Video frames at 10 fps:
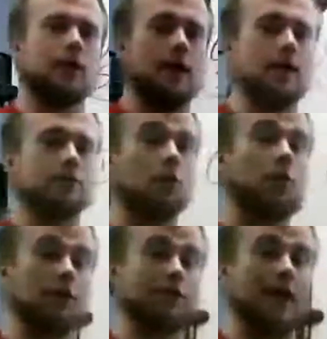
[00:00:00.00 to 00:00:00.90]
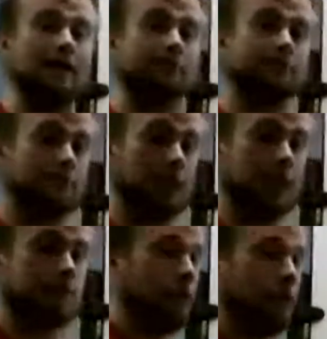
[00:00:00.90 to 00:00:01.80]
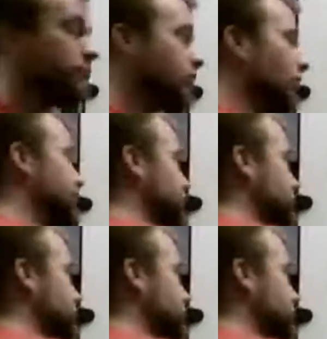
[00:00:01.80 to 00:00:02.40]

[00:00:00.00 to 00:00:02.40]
So watch that. Okay, so if you're